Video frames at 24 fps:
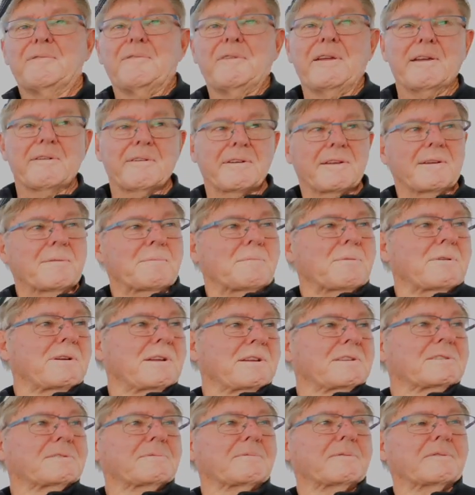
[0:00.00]
very
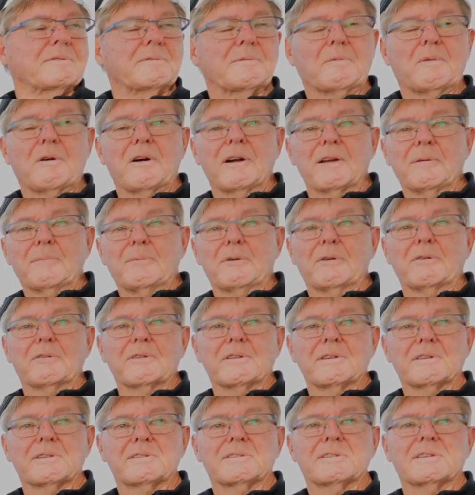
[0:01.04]
impressed with White
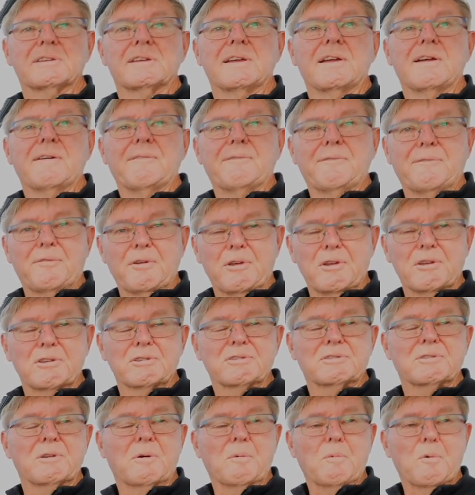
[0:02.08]
Pointer's
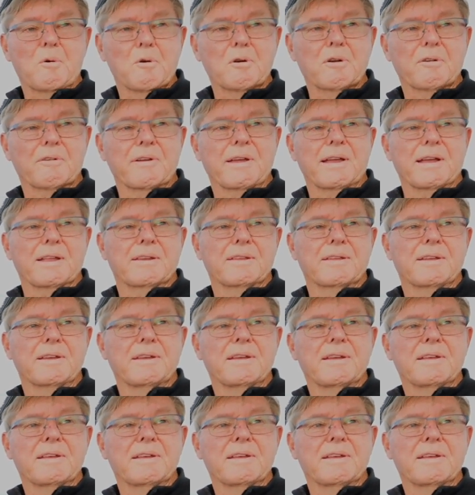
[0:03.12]
first walk around.